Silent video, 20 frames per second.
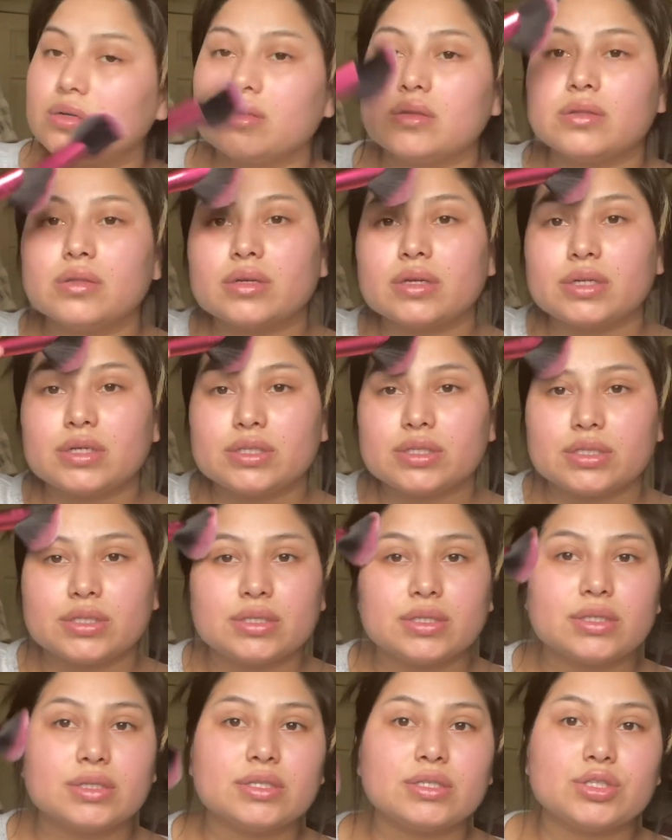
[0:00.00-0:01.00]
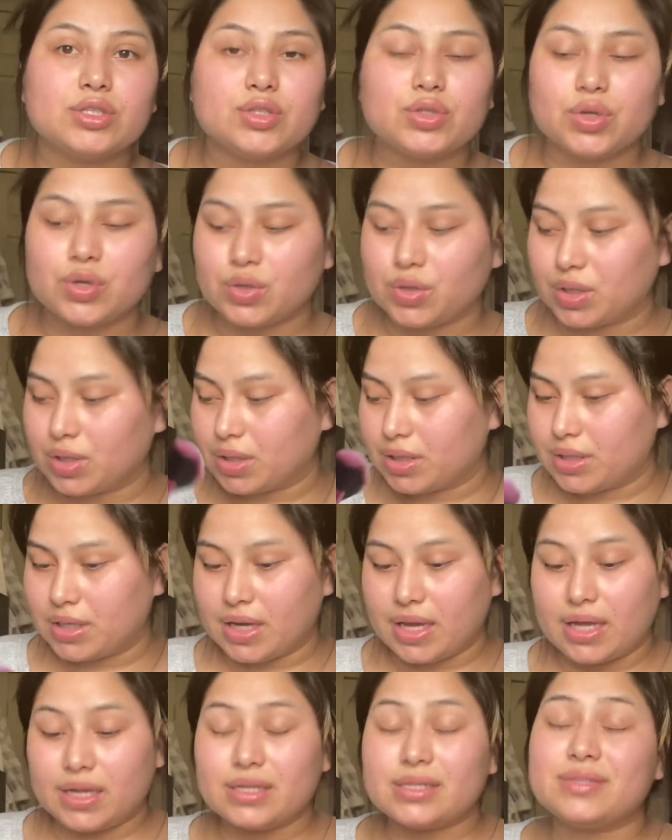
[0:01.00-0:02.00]
Look at this, so good.
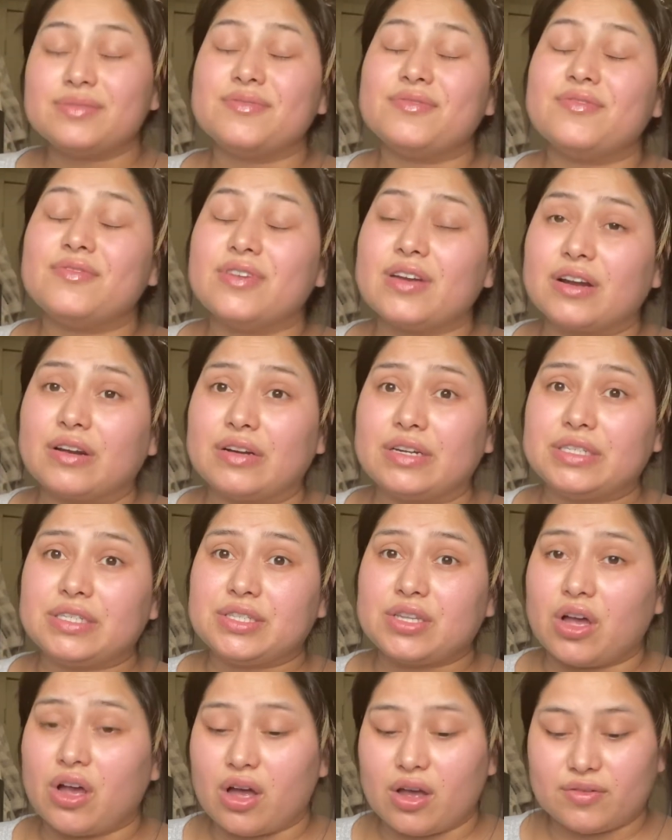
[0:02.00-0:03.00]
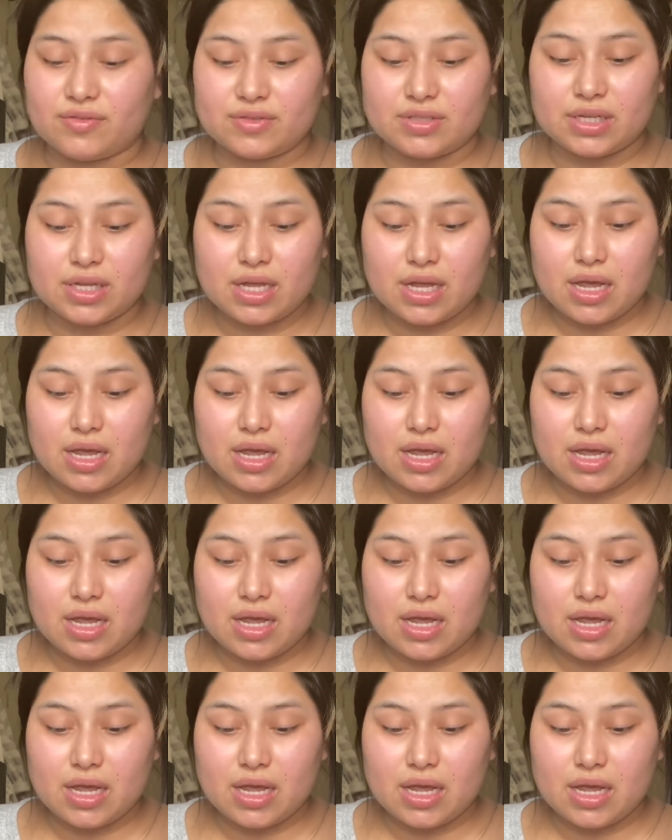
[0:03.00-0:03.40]
And it's very soft.